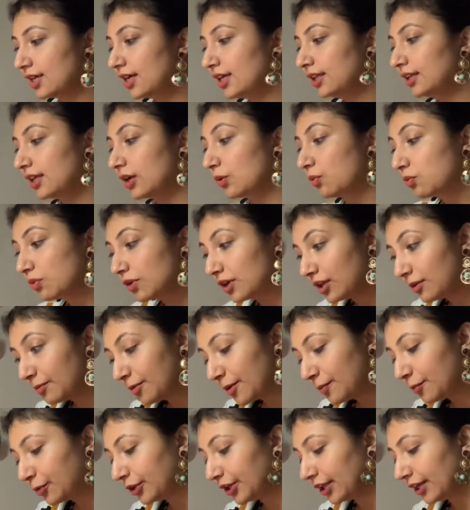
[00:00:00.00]
They will be
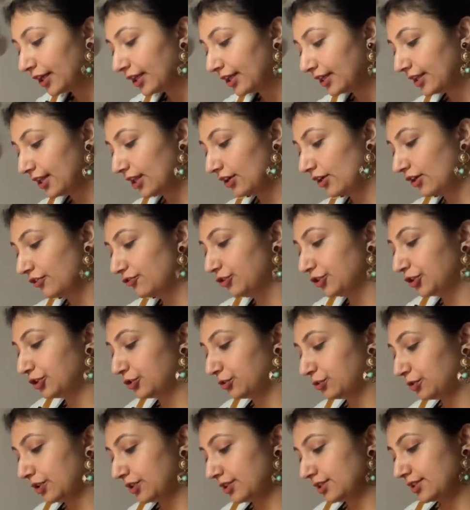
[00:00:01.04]
putting in their effort
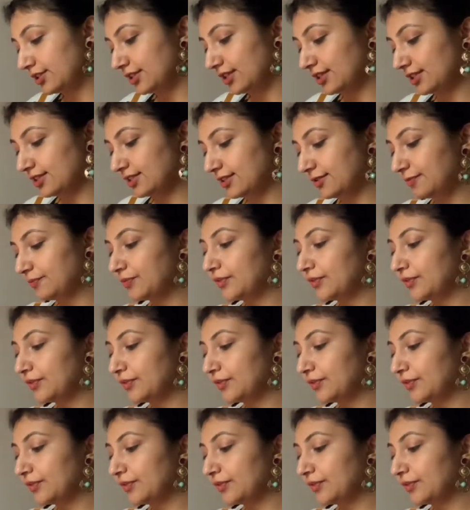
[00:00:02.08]
towards this.